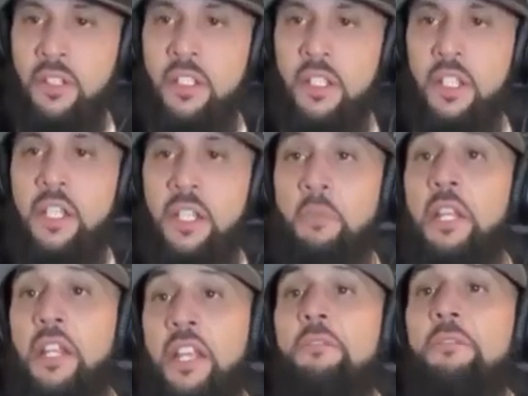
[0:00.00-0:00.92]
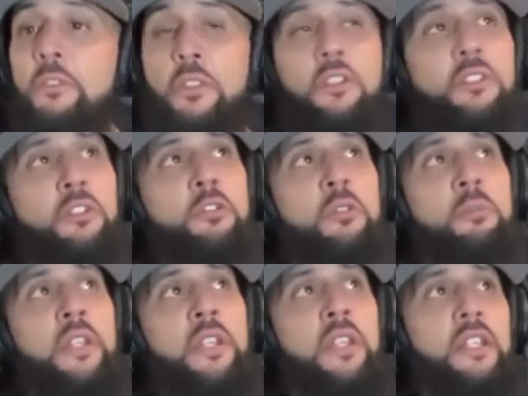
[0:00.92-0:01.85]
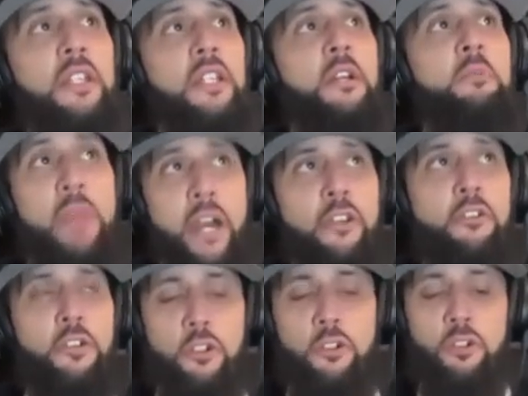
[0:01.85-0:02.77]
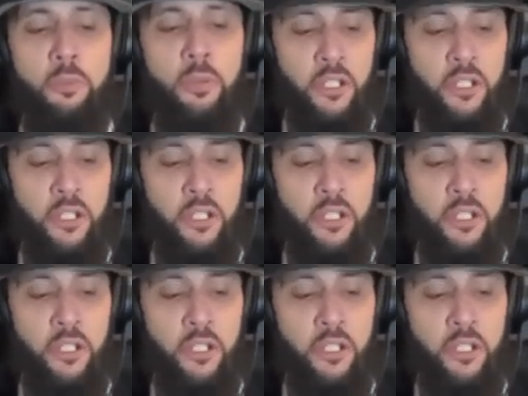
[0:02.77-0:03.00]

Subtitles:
I mean, influence you to be better, sure, but